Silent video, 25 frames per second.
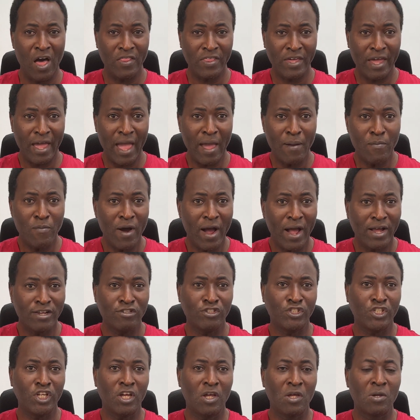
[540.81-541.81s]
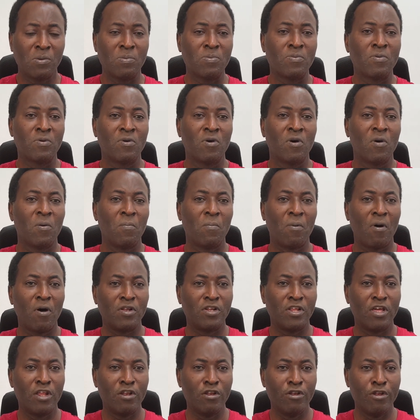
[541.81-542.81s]
the M1 chip, but
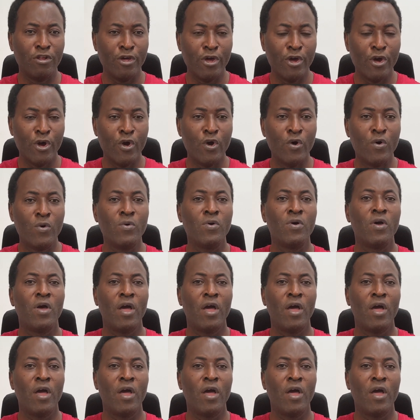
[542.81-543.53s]
the new